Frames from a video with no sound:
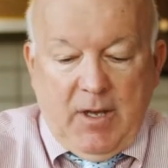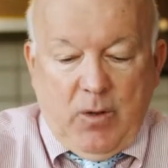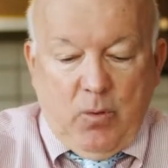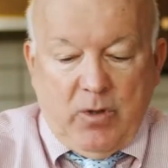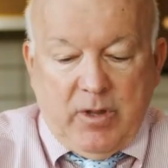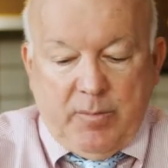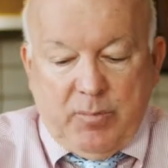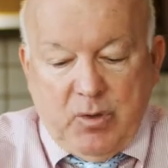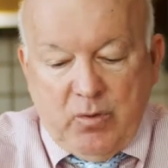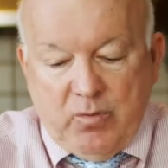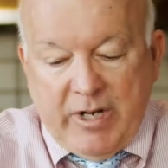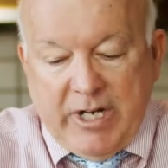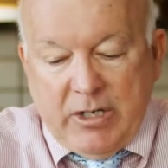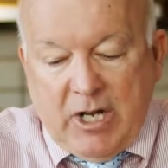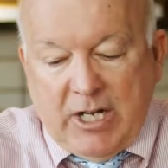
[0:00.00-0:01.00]
Will the
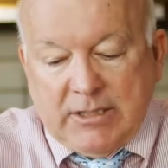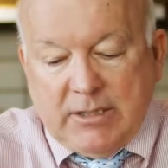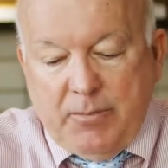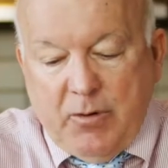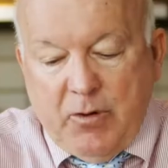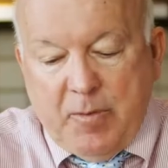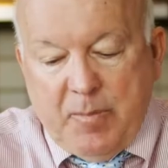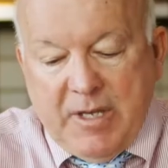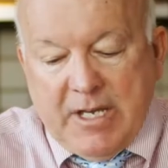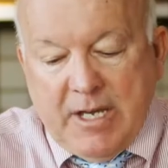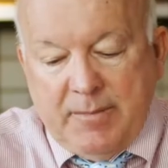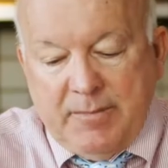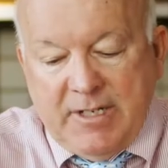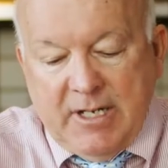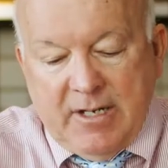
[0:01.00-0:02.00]
blue-ringed octopus
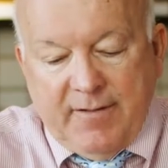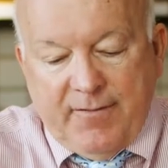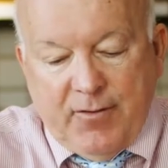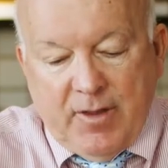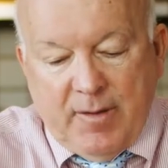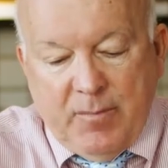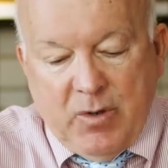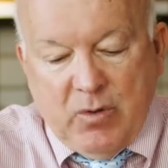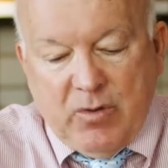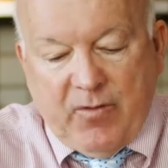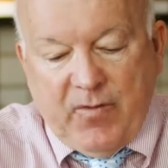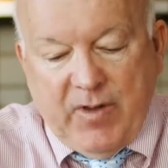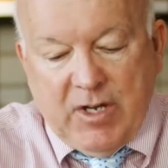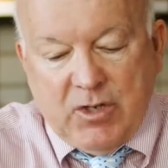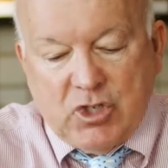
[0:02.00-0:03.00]
become dinner for the most
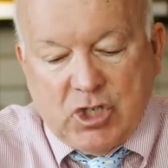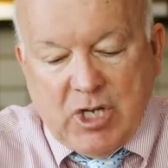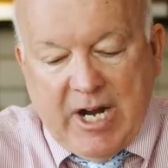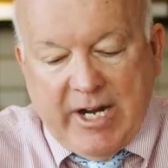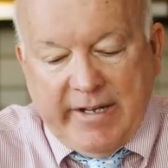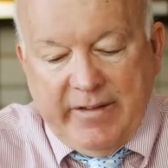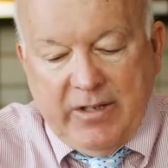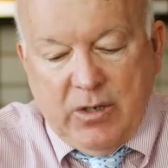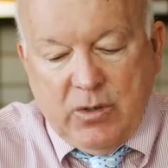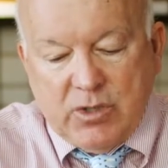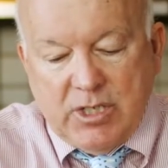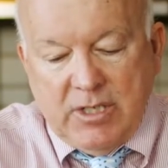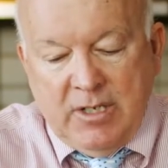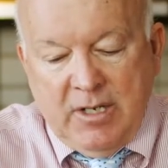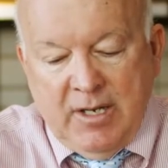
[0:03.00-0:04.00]
feared shark in the
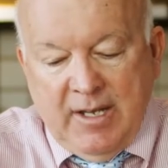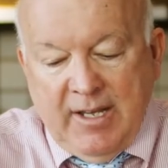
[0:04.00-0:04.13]
ocean?